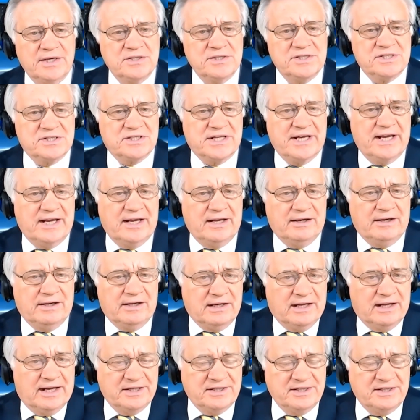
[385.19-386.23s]

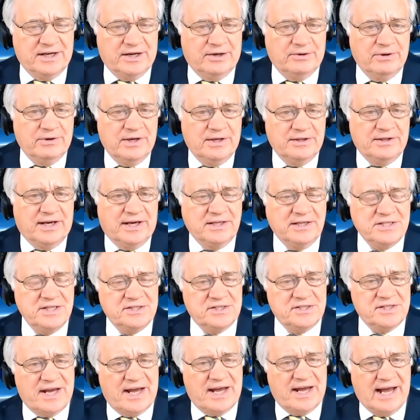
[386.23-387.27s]
ScalarLight. Now, that is